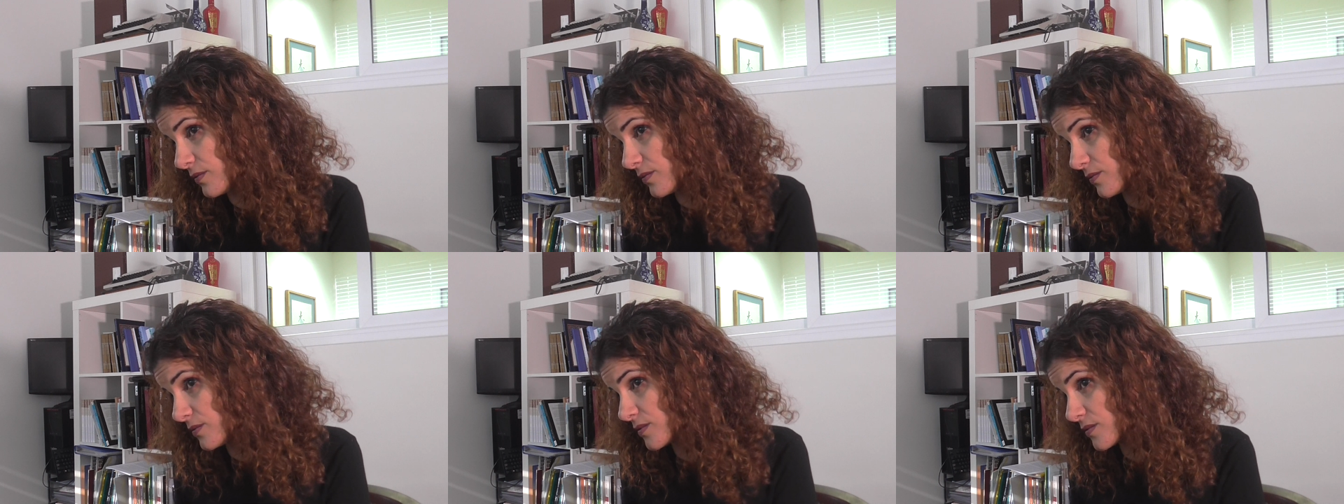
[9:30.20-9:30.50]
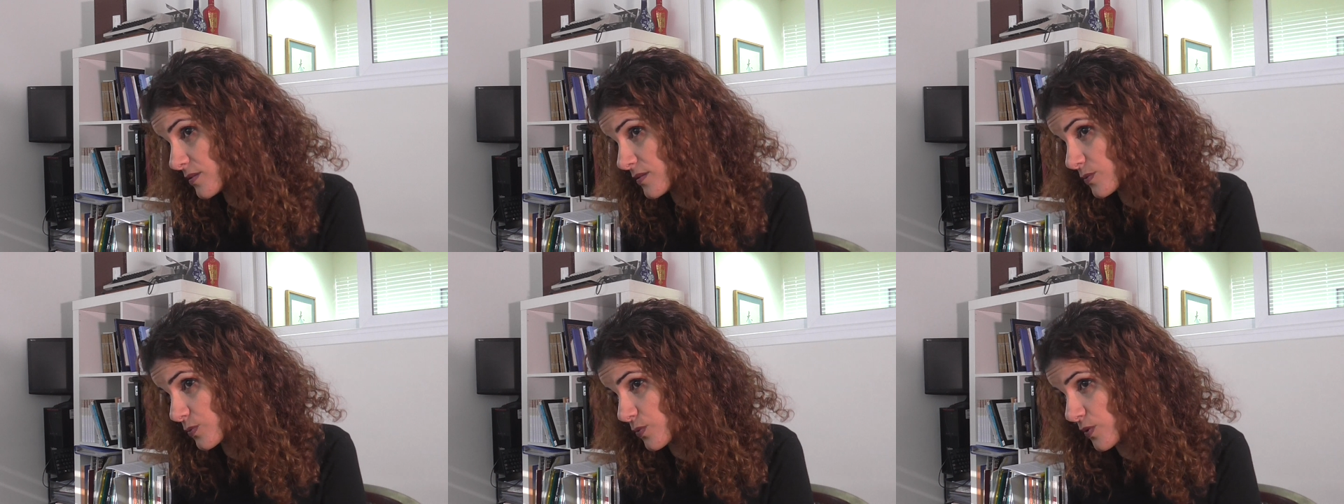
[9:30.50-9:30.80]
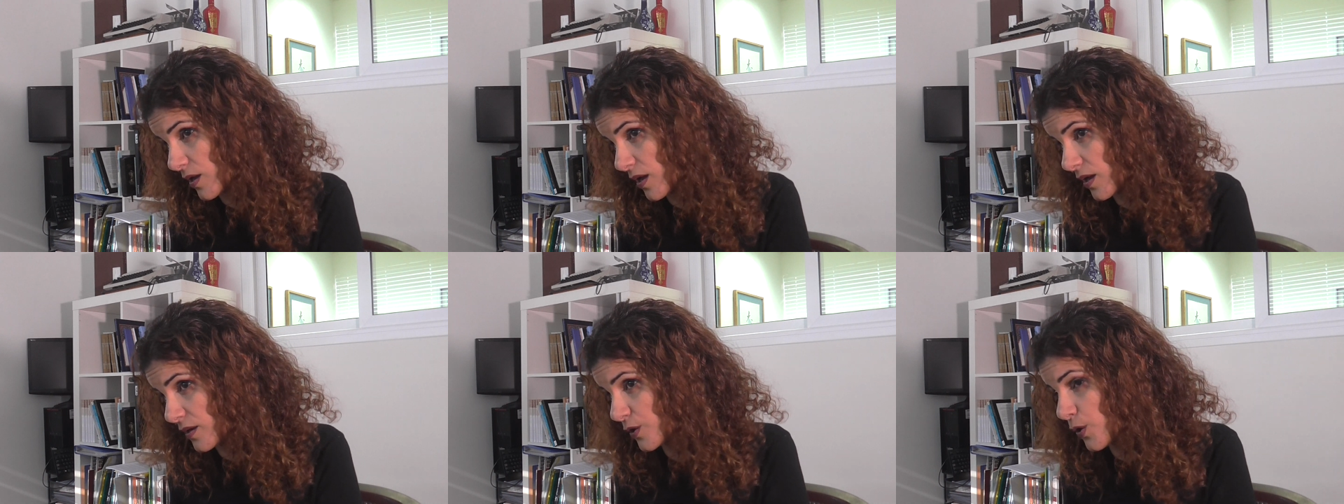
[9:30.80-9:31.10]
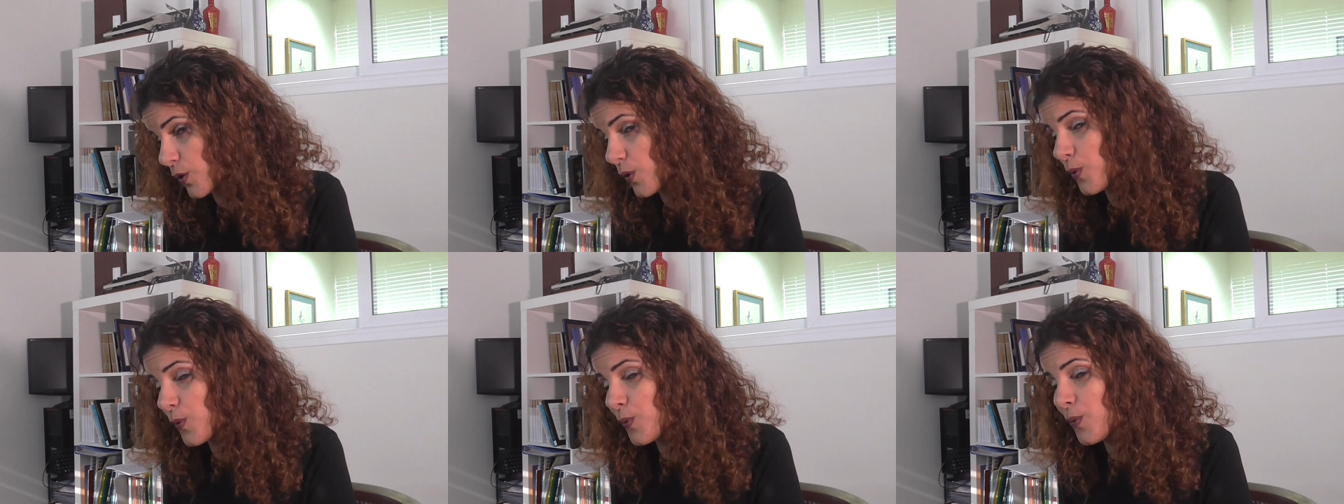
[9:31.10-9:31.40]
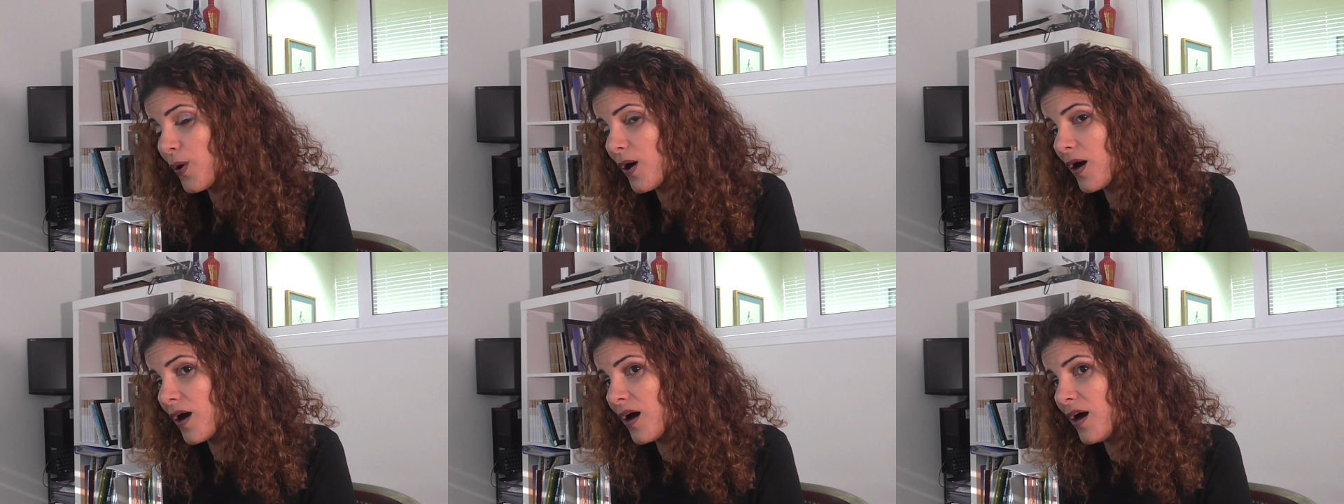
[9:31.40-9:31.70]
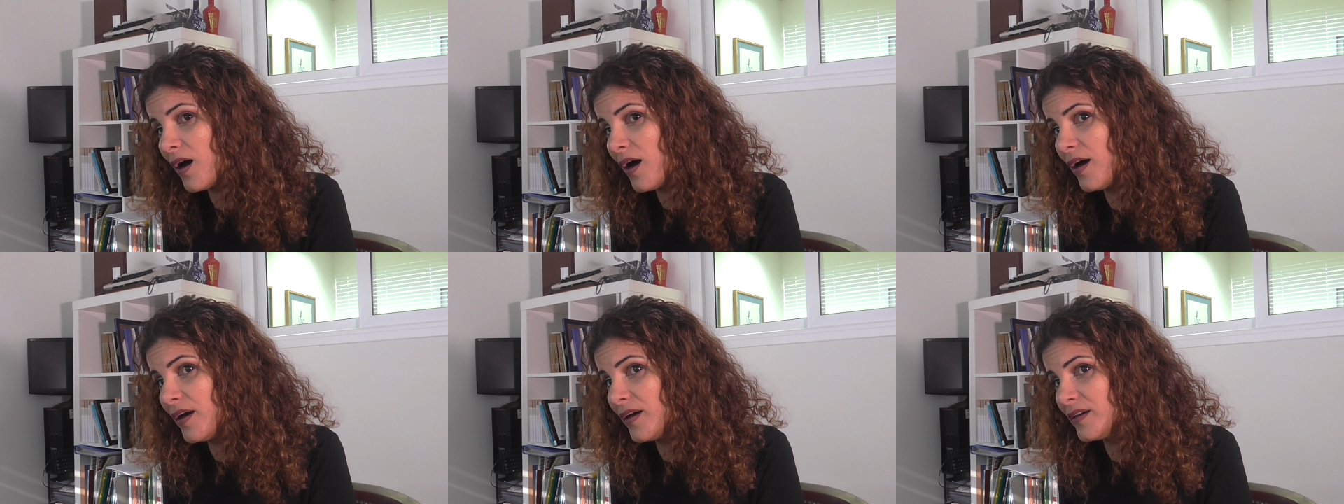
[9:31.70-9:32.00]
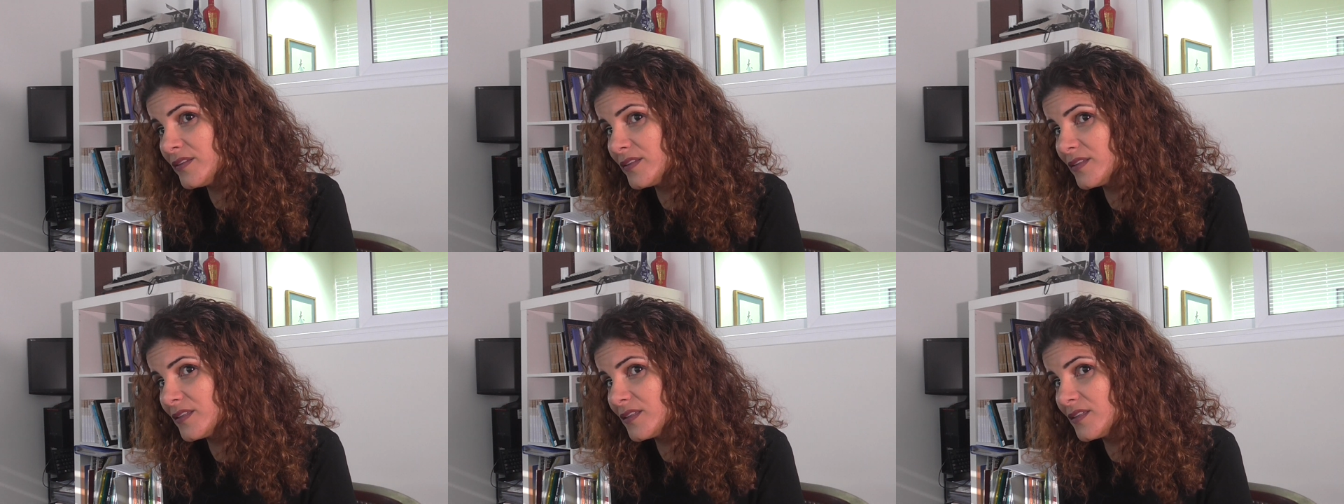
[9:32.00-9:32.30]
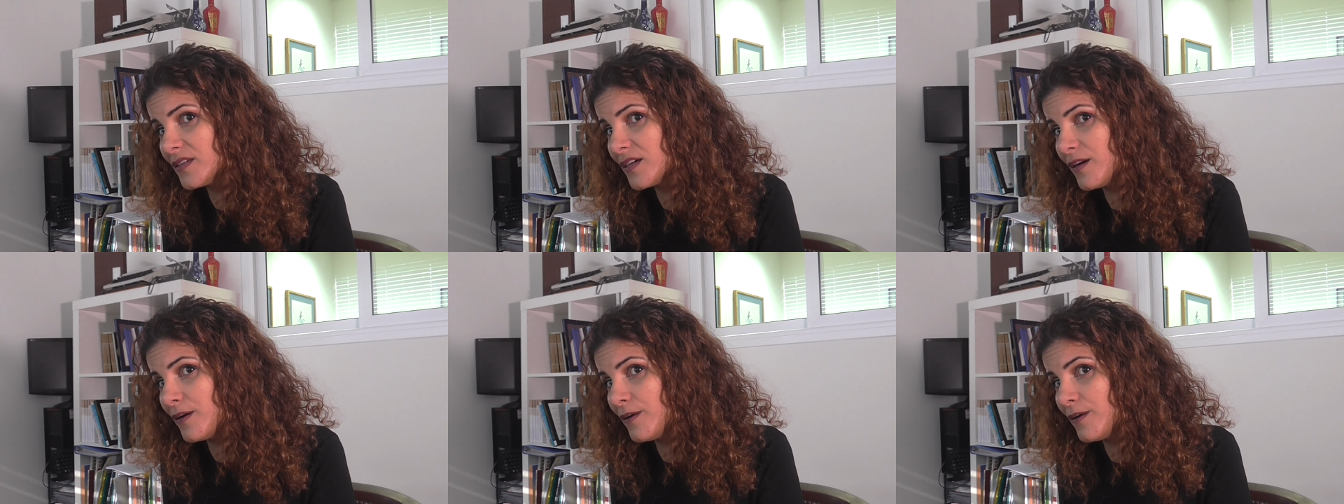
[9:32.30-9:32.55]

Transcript: This is what I know. And